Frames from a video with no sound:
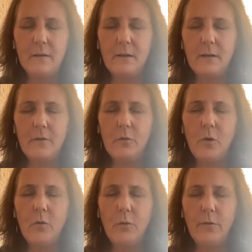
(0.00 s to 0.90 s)
that you
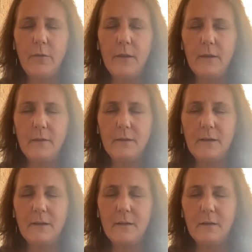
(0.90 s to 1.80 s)
hold things
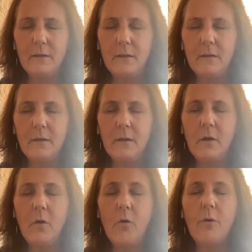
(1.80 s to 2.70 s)
in,
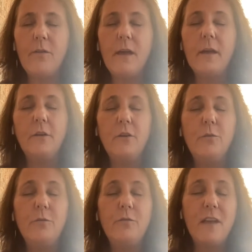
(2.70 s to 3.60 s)
or that you
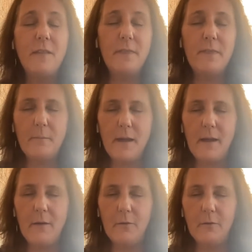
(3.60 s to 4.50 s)
vent them
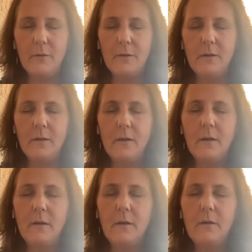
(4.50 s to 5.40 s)
out.
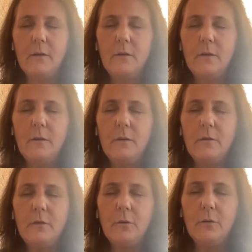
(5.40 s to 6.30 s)

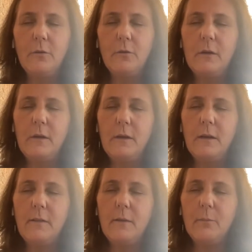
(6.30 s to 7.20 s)
So you're looking
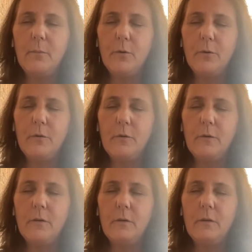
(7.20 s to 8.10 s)
at the
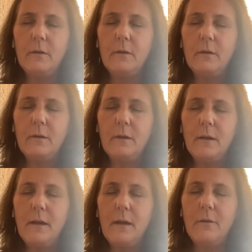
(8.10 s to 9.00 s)
personal,
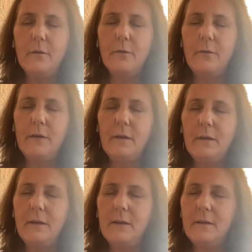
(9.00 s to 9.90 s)
and you're
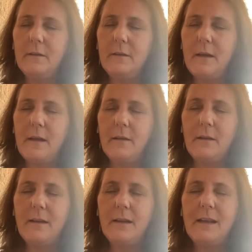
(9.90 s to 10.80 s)
feeling in, is that
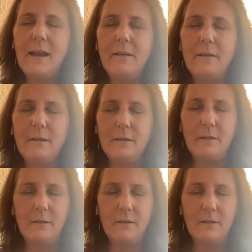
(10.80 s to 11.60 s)
connected